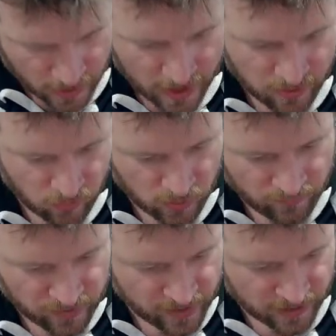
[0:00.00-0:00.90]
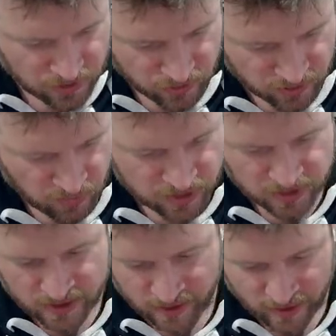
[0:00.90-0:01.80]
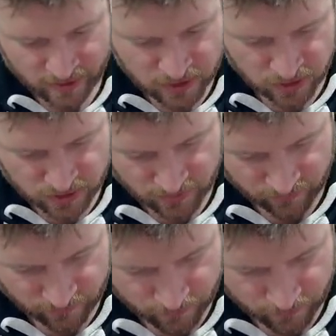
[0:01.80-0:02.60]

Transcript: I don't love the texture as much as I like just the